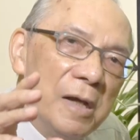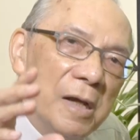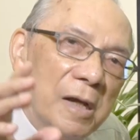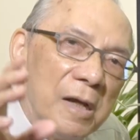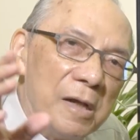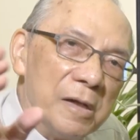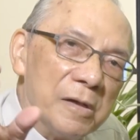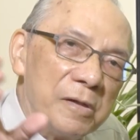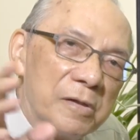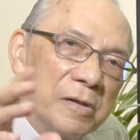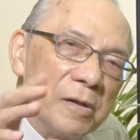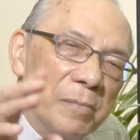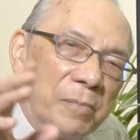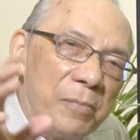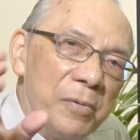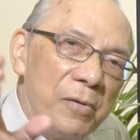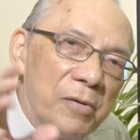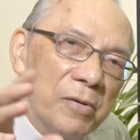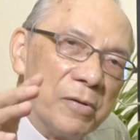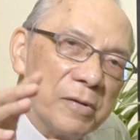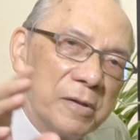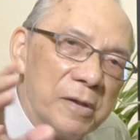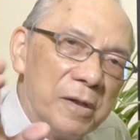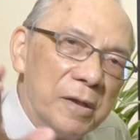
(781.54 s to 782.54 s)
and
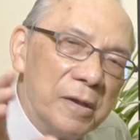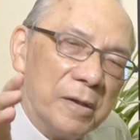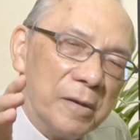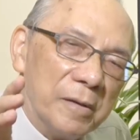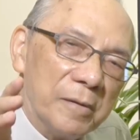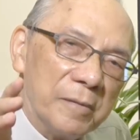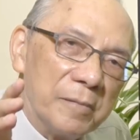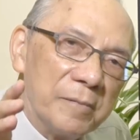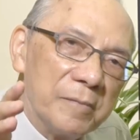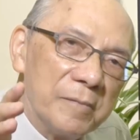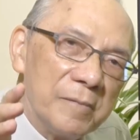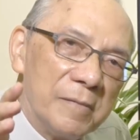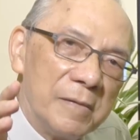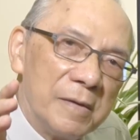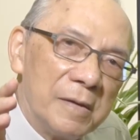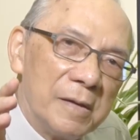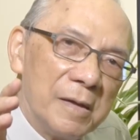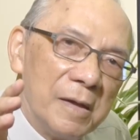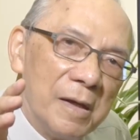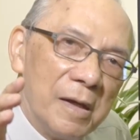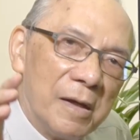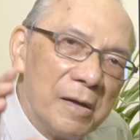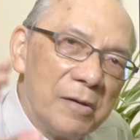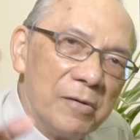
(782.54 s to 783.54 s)
supporting.
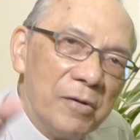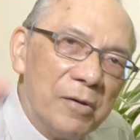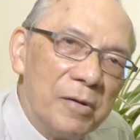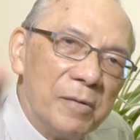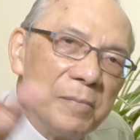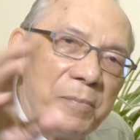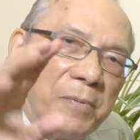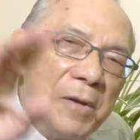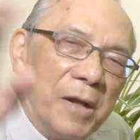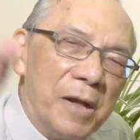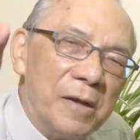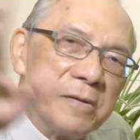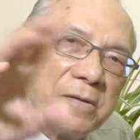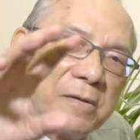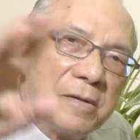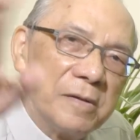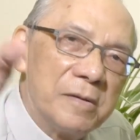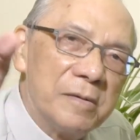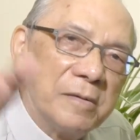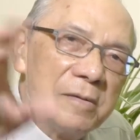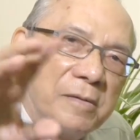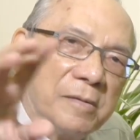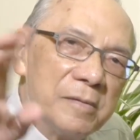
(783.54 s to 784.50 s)
God bless.